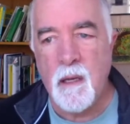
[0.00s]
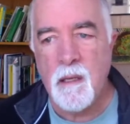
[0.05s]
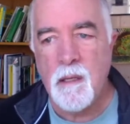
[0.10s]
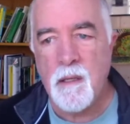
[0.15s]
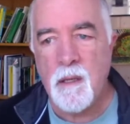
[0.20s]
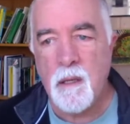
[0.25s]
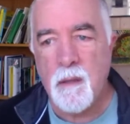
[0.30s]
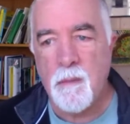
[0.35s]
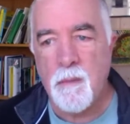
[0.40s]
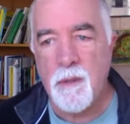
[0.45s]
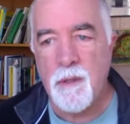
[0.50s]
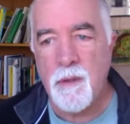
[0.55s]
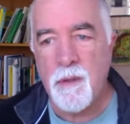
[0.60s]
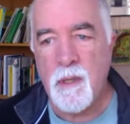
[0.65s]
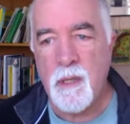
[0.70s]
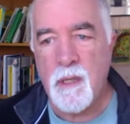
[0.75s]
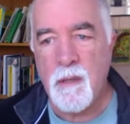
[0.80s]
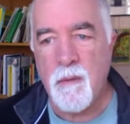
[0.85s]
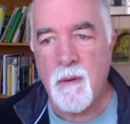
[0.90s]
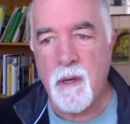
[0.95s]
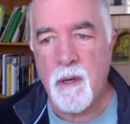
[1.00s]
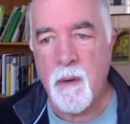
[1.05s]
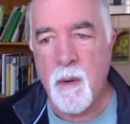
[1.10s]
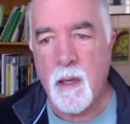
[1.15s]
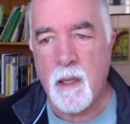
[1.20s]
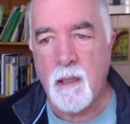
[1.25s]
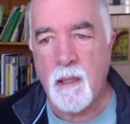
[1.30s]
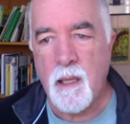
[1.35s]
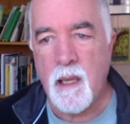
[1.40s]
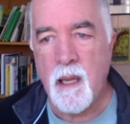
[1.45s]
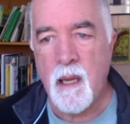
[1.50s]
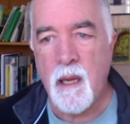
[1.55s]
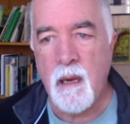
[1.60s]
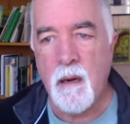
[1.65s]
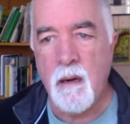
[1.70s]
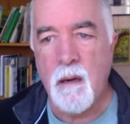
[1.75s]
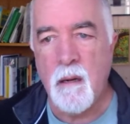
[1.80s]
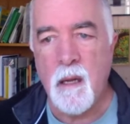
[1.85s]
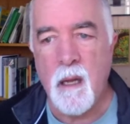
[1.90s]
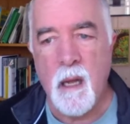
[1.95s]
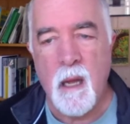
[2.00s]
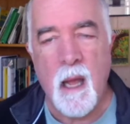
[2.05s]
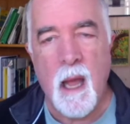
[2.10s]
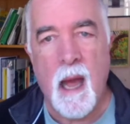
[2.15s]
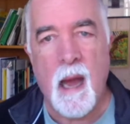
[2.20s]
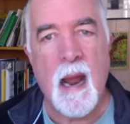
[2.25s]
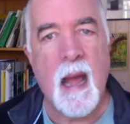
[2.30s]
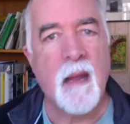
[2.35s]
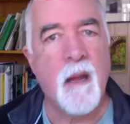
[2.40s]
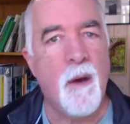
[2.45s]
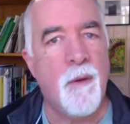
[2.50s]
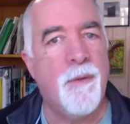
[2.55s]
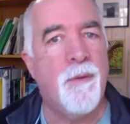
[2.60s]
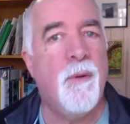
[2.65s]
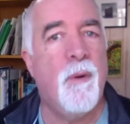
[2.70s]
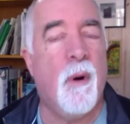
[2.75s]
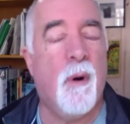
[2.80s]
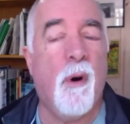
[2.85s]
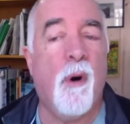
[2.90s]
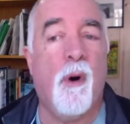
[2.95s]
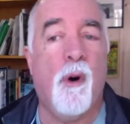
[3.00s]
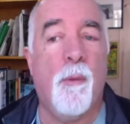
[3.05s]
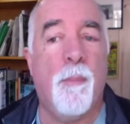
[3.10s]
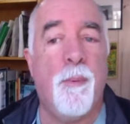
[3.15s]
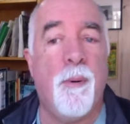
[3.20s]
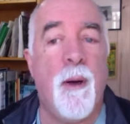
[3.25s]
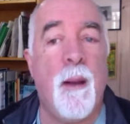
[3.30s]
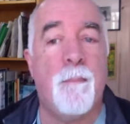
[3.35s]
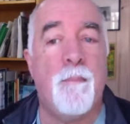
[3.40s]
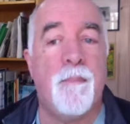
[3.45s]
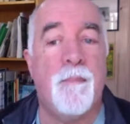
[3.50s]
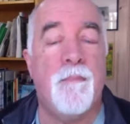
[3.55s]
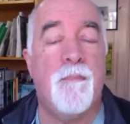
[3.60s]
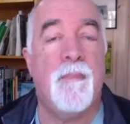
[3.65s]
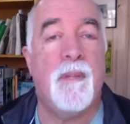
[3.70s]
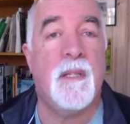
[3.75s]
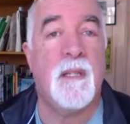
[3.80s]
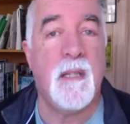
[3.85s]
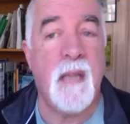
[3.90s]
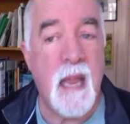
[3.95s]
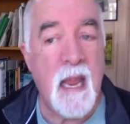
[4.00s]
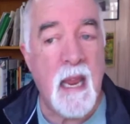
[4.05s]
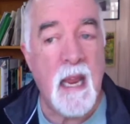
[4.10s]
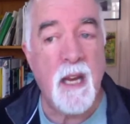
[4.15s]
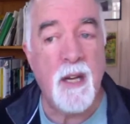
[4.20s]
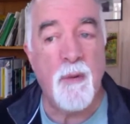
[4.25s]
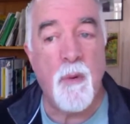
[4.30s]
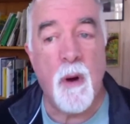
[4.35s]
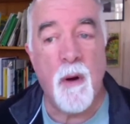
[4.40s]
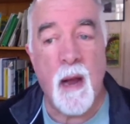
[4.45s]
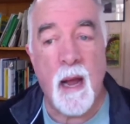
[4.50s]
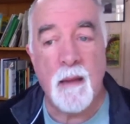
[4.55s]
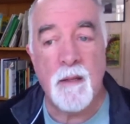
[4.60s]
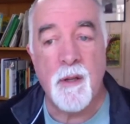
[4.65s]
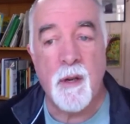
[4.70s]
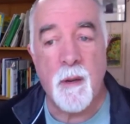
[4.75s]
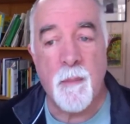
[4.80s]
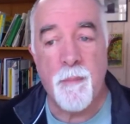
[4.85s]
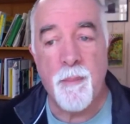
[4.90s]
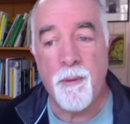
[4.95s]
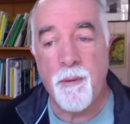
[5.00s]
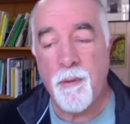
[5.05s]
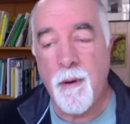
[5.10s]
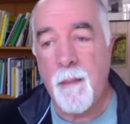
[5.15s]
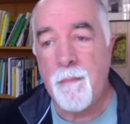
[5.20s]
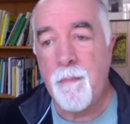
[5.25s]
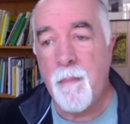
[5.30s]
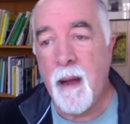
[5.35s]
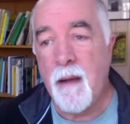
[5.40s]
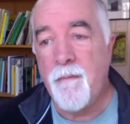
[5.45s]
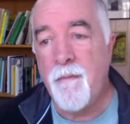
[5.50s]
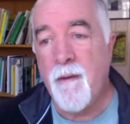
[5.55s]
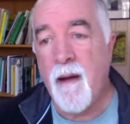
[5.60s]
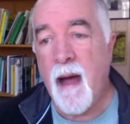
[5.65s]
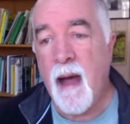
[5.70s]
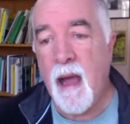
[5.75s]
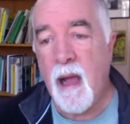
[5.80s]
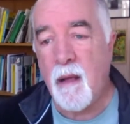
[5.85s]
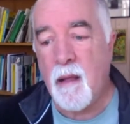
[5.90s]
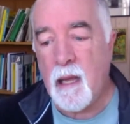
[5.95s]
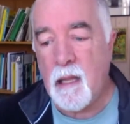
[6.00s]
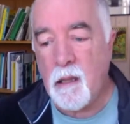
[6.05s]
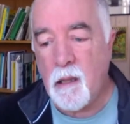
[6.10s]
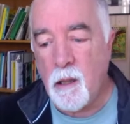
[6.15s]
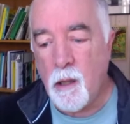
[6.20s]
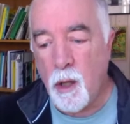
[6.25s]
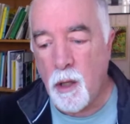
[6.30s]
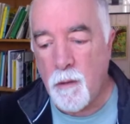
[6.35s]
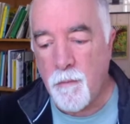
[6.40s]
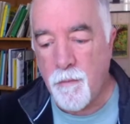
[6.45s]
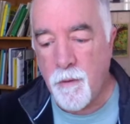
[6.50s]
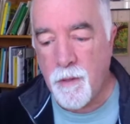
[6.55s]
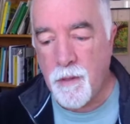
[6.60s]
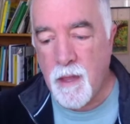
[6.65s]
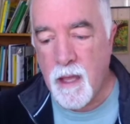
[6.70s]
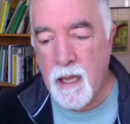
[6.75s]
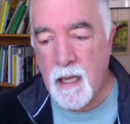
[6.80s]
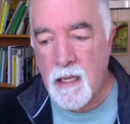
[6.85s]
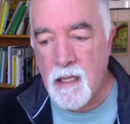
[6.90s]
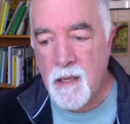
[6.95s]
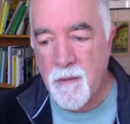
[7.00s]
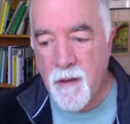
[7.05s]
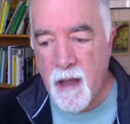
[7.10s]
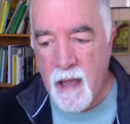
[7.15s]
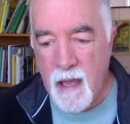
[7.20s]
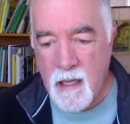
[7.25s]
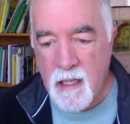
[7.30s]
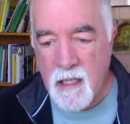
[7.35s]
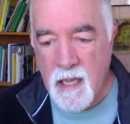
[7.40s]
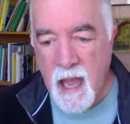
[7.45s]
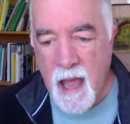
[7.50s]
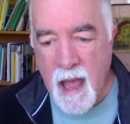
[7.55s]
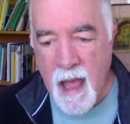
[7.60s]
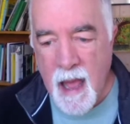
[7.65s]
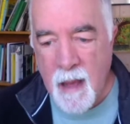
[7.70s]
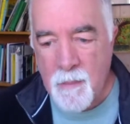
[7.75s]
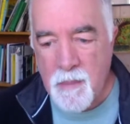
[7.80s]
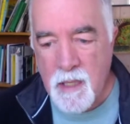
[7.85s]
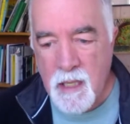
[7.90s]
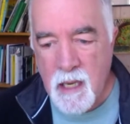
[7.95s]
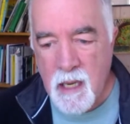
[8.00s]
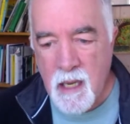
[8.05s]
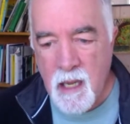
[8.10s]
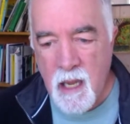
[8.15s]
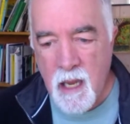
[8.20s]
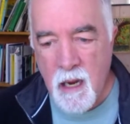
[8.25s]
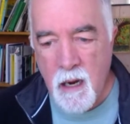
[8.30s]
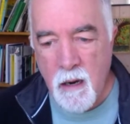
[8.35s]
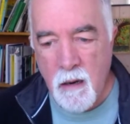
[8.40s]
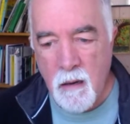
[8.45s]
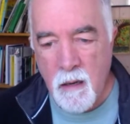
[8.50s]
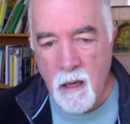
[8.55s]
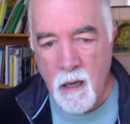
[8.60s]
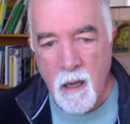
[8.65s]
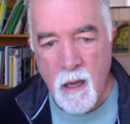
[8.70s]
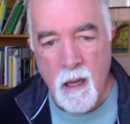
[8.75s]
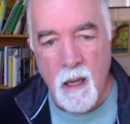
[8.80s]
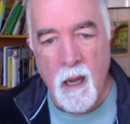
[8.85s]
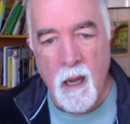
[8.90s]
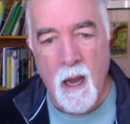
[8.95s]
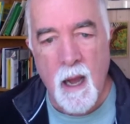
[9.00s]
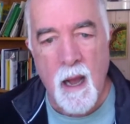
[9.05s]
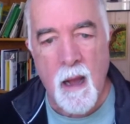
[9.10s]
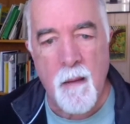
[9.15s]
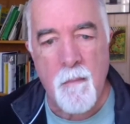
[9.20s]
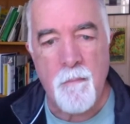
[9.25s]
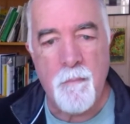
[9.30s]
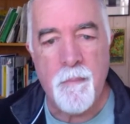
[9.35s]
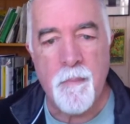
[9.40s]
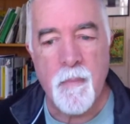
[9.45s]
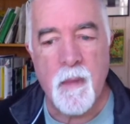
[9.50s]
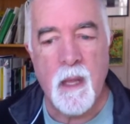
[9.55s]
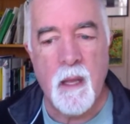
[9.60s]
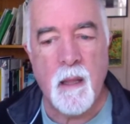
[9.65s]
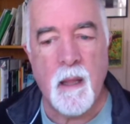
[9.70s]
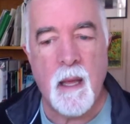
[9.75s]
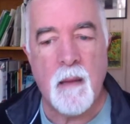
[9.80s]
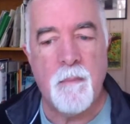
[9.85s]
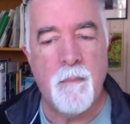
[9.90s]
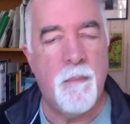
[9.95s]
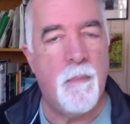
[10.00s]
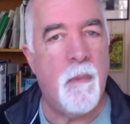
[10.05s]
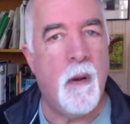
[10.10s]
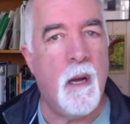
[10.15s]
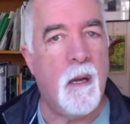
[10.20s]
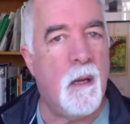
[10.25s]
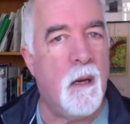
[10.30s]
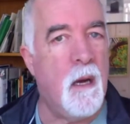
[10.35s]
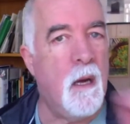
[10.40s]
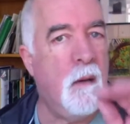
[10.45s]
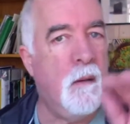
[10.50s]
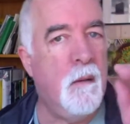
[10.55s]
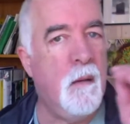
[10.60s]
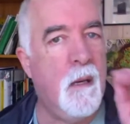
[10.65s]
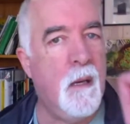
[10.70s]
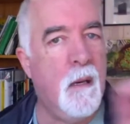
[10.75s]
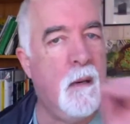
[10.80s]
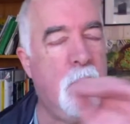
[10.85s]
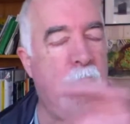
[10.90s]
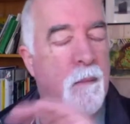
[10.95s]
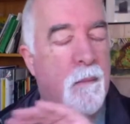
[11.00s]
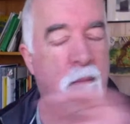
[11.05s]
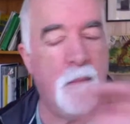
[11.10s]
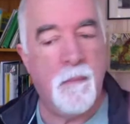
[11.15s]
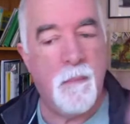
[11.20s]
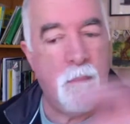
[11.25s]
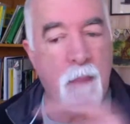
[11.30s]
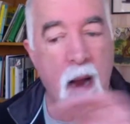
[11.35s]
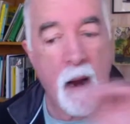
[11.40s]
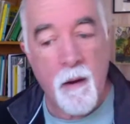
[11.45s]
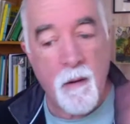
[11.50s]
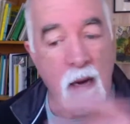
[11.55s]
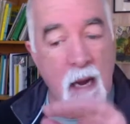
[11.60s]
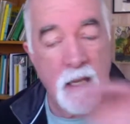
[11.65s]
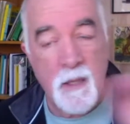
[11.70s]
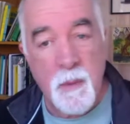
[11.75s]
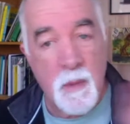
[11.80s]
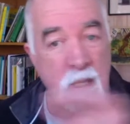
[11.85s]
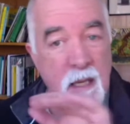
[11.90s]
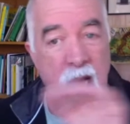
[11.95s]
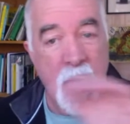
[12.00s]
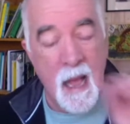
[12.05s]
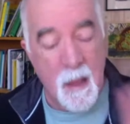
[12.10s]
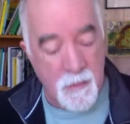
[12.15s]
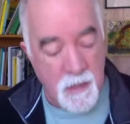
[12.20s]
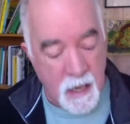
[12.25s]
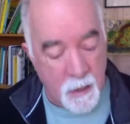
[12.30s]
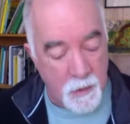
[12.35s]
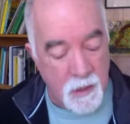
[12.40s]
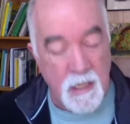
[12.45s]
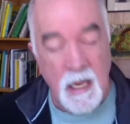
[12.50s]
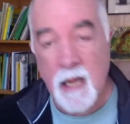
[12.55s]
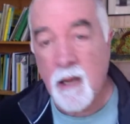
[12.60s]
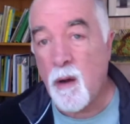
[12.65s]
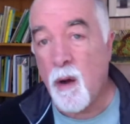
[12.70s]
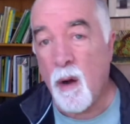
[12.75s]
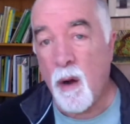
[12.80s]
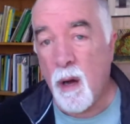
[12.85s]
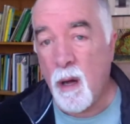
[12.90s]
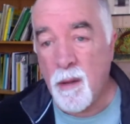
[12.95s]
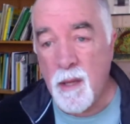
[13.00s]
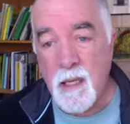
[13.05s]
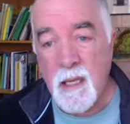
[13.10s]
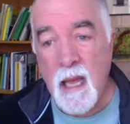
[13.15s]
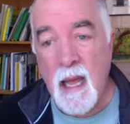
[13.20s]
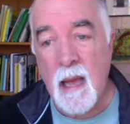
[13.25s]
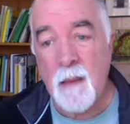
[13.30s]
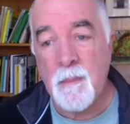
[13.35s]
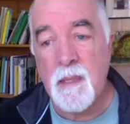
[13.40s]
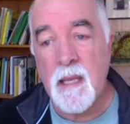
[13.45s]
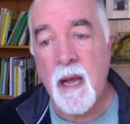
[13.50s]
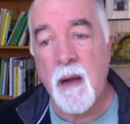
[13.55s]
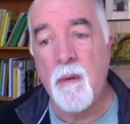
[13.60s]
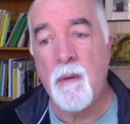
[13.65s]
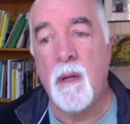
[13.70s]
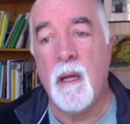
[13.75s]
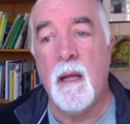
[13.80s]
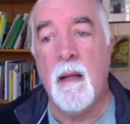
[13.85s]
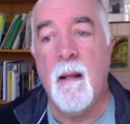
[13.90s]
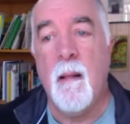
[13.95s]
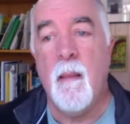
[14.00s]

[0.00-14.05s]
So we'll do this very quickly here. And I go through a whole prep stage where I sort of prep my file. I look for things. If I had tabs in here, like on paragraphs with tabs, I would take all the tabs out.